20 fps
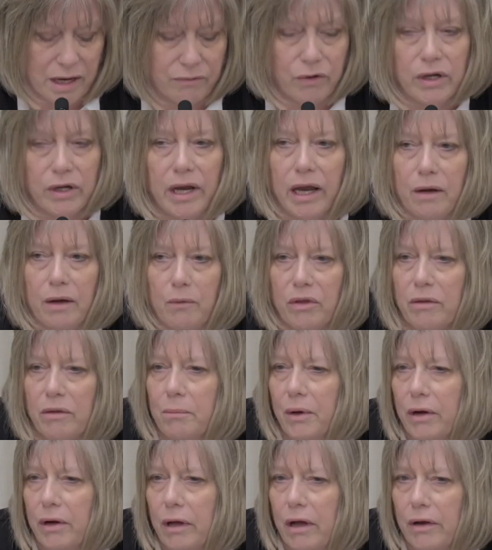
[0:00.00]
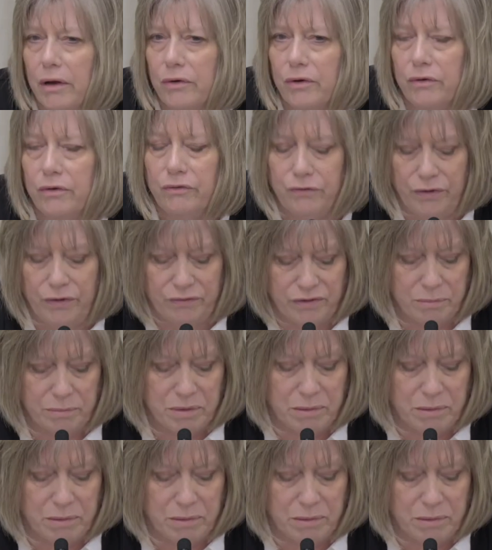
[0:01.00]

every day with about 150